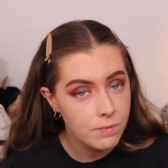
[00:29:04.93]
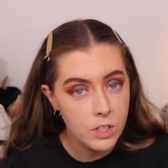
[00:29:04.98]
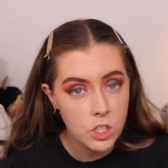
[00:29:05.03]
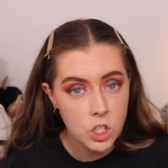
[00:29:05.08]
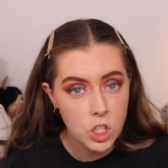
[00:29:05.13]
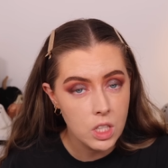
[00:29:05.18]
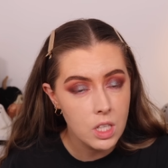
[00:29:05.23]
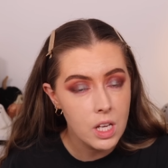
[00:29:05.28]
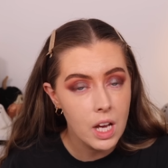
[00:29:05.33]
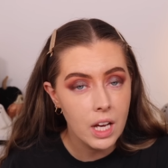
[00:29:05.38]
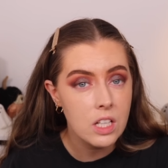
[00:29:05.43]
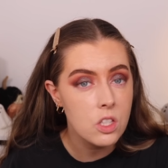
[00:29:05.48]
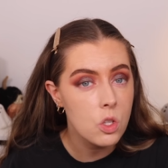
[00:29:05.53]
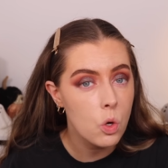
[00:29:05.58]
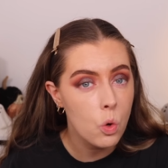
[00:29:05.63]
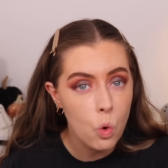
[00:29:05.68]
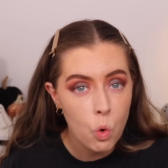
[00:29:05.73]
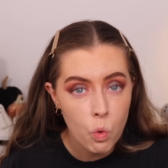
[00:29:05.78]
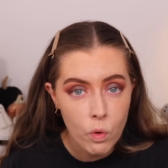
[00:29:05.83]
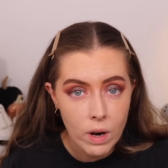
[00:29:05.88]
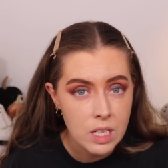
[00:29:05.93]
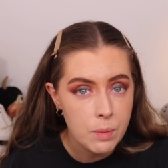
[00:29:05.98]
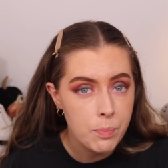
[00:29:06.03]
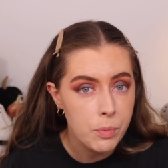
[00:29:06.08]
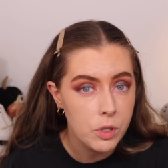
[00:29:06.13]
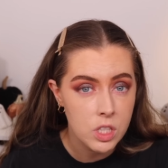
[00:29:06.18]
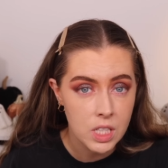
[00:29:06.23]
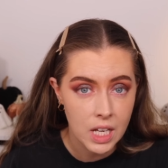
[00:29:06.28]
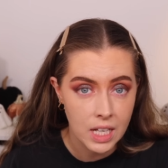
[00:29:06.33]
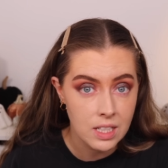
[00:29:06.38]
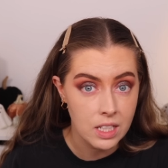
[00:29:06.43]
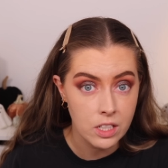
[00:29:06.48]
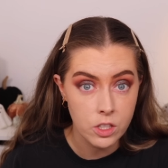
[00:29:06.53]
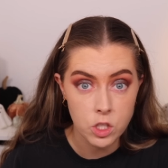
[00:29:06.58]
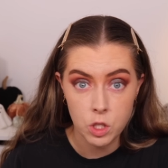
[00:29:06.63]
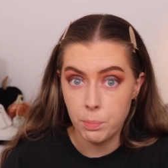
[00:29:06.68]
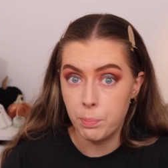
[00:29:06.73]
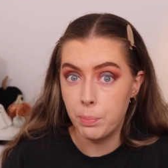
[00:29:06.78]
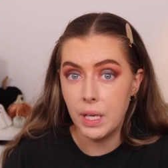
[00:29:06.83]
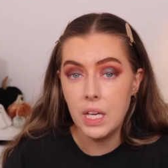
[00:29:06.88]
Virginia is already pretending
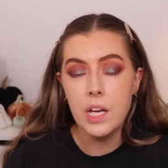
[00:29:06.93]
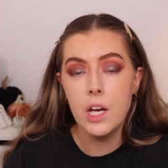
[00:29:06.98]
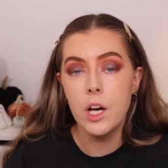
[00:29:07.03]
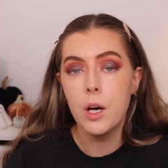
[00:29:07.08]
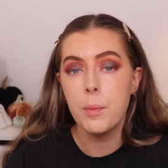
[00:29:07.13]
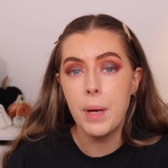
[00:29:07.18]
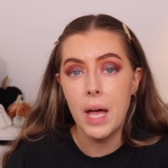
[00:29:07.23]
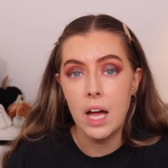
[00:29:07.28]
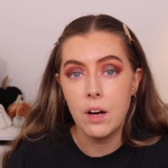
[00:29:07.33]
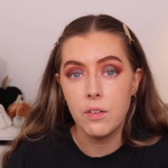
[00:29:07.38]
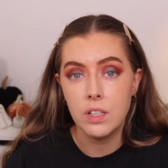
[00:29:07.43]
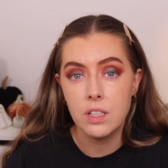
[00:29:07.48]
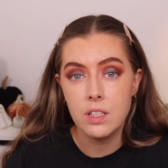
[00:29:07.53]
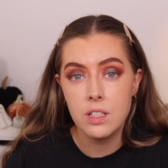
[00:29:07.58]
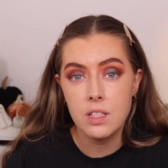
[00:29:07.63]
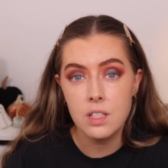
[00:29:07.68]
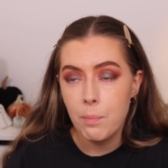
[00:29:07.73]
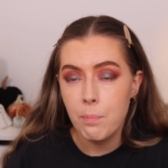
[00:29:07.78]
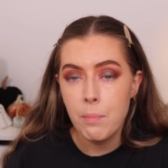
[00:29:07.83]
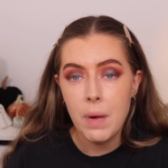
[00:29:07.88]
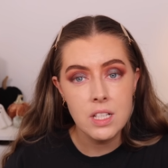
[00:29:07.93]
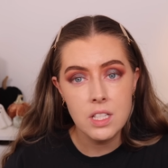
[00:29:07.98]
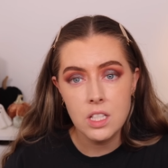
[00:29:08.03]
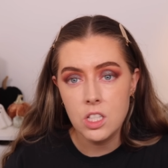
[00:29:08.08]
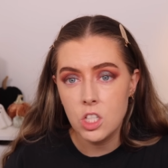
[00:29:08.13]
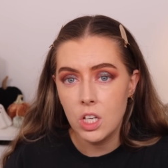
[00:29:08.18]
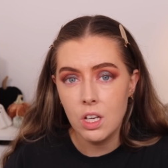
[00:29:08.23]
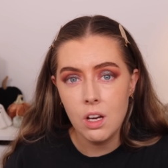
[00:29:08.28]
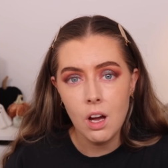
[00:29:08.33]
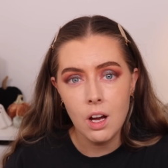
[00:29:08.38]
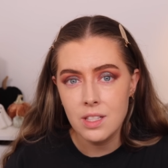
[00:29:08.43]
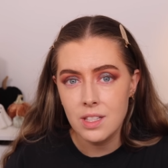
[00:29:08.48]
to be her parents, messaging her